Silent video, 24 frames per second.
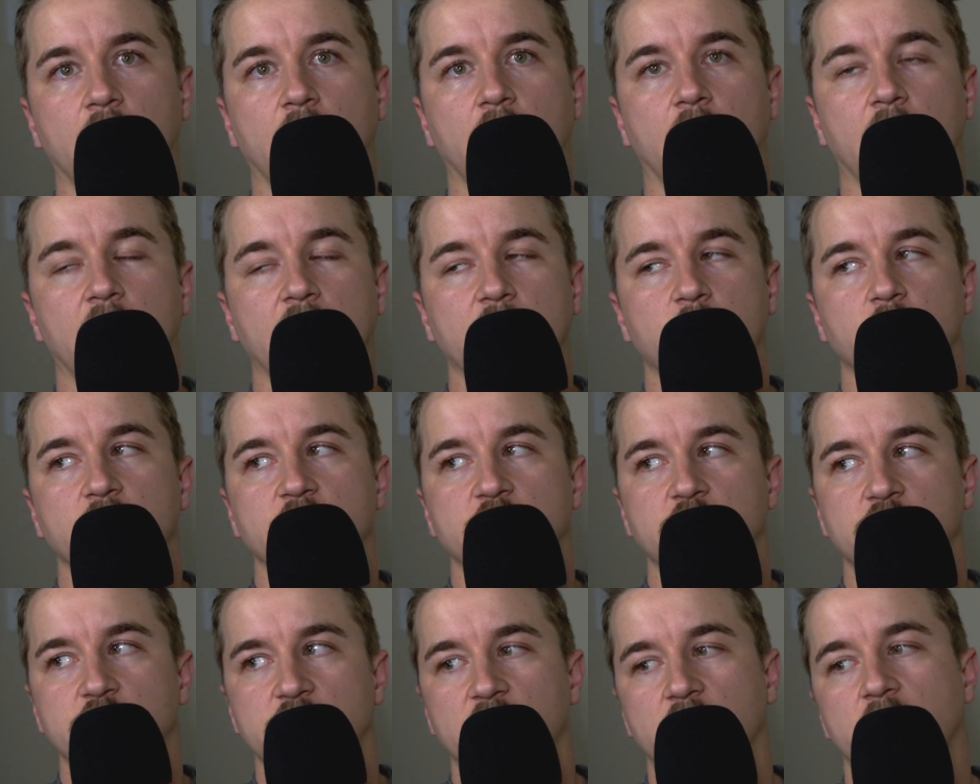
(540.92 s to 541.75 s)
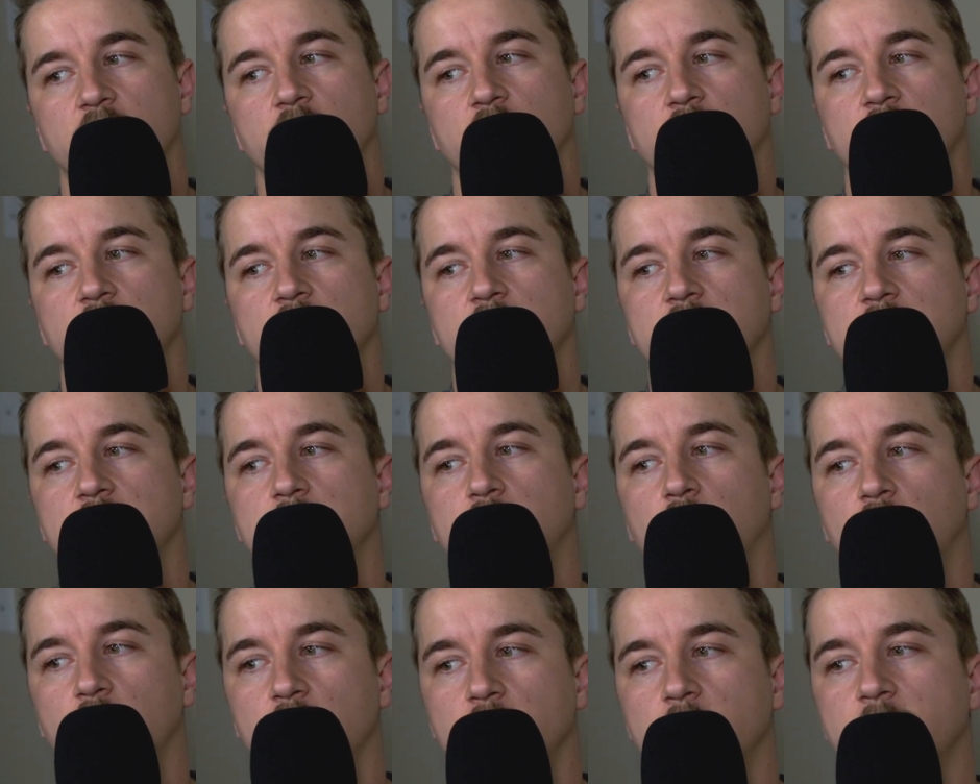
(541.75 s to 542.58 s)
I would generally
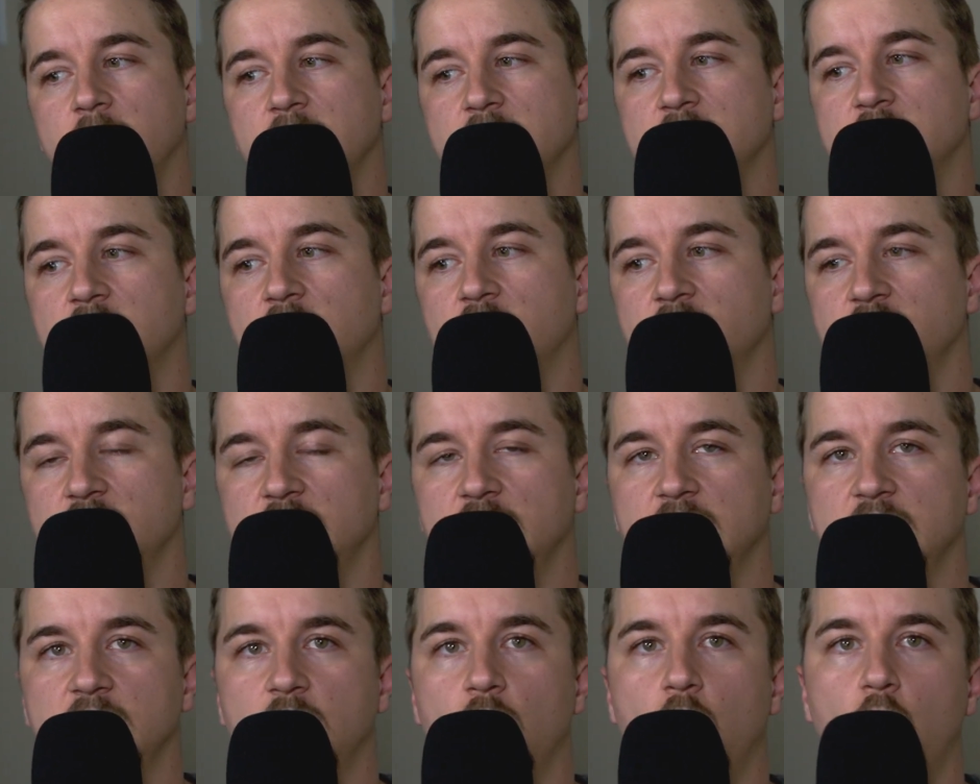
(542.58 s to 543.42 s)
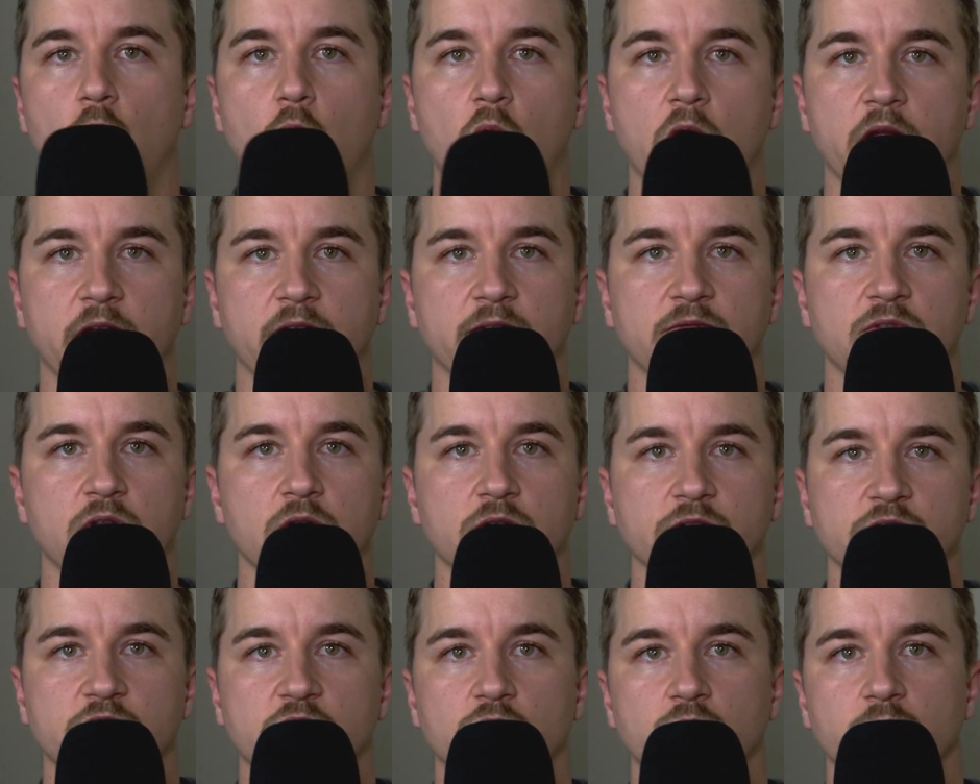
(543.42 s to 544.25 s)
put myself in one of
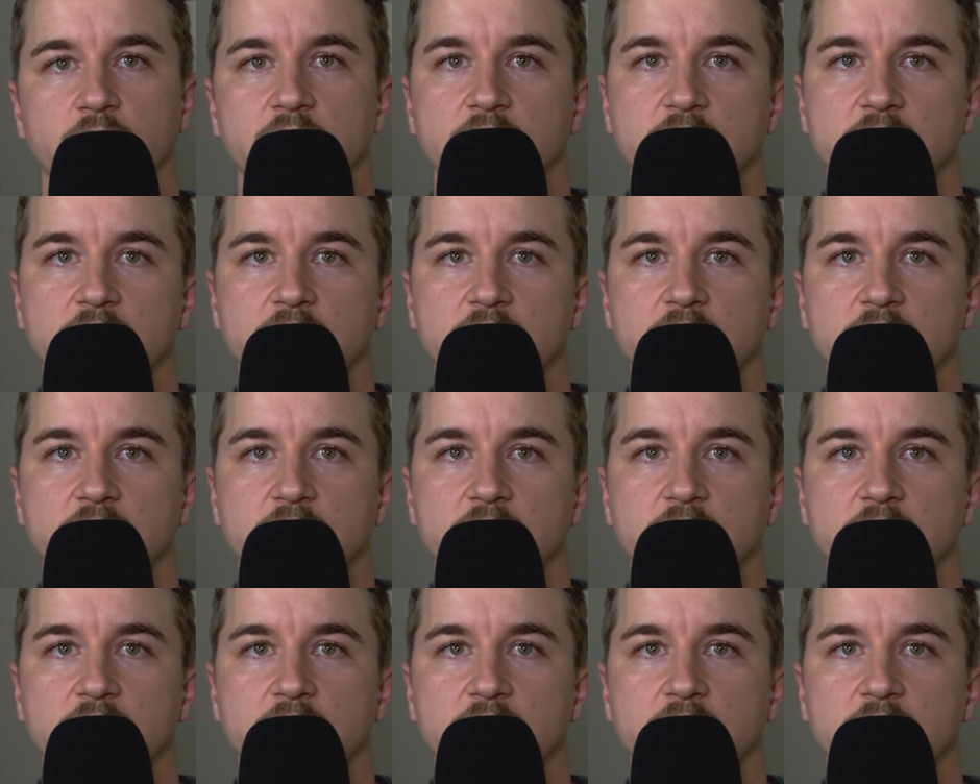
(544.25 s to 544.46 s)
those 3